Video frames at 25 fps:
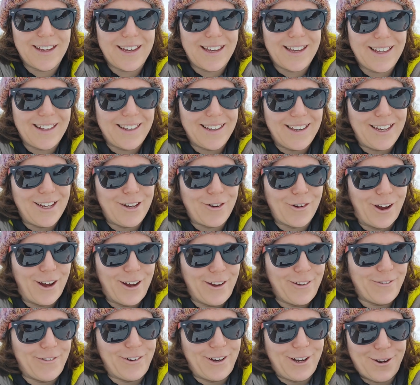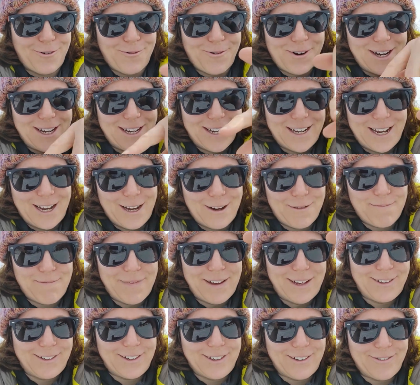easy drive when you're winding up
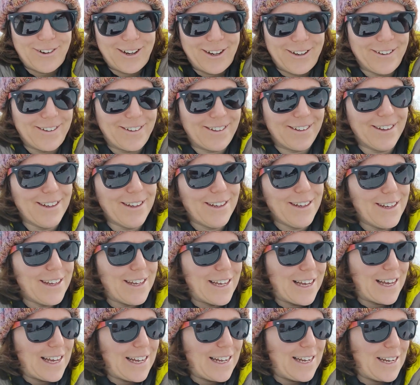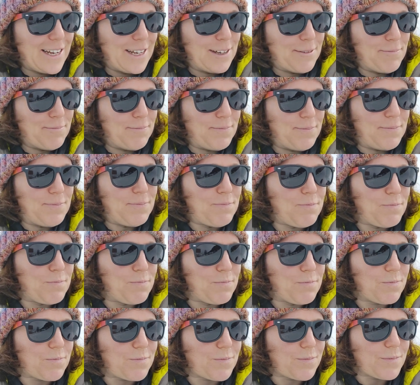mountain roads, and um,
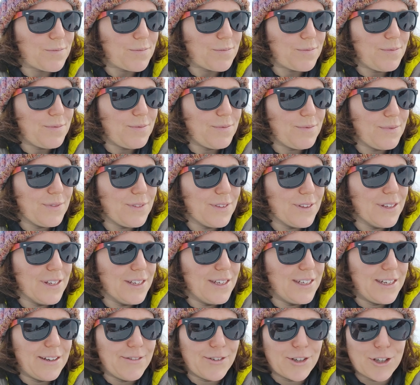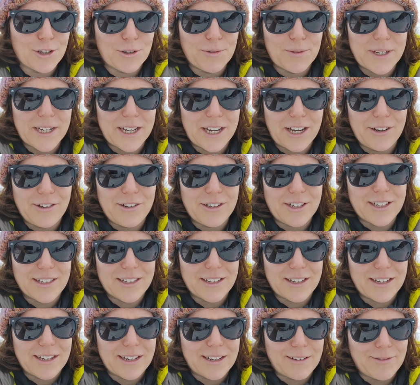never sure when a coach is
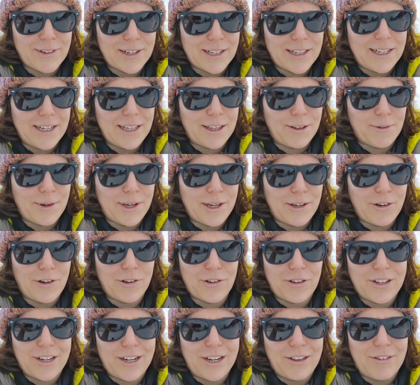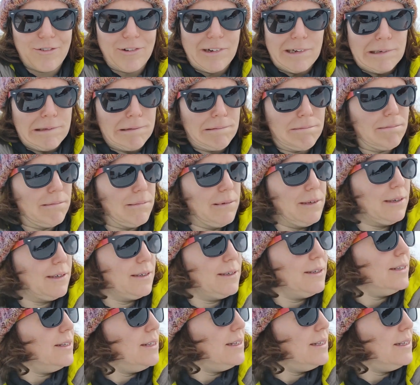going to come around the other way on your side of the road.